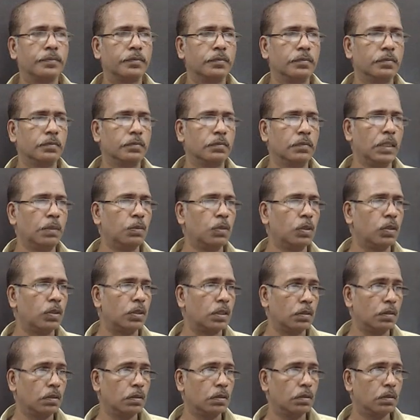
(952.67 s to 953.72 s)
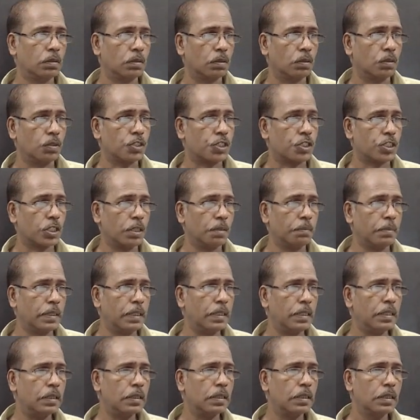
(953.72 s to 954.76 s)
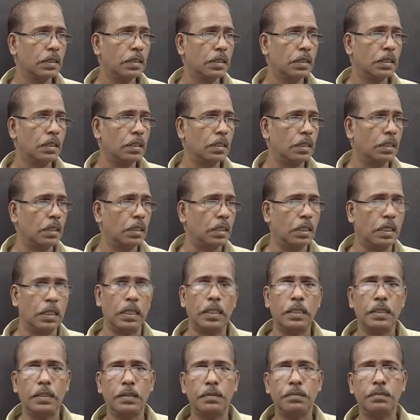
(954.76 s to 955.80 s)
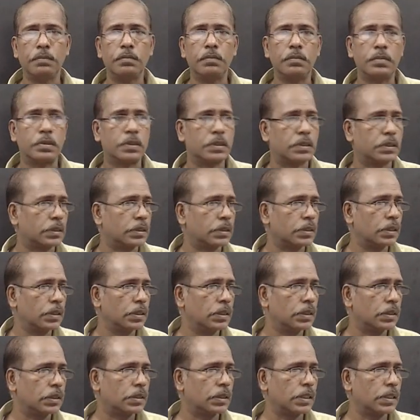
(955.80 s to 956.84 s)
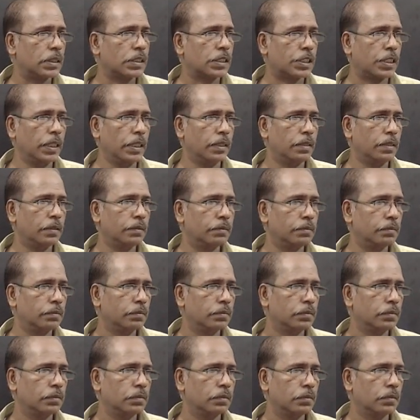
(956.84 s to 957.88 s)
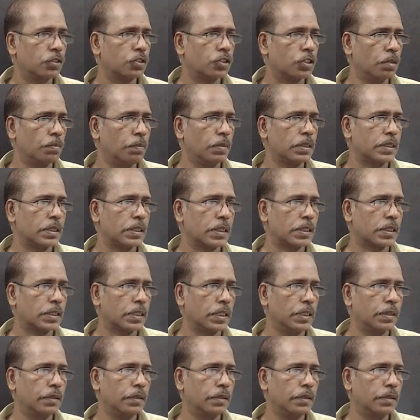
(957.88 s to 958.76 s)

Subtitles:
We'll move to question number and 16. Question number 16.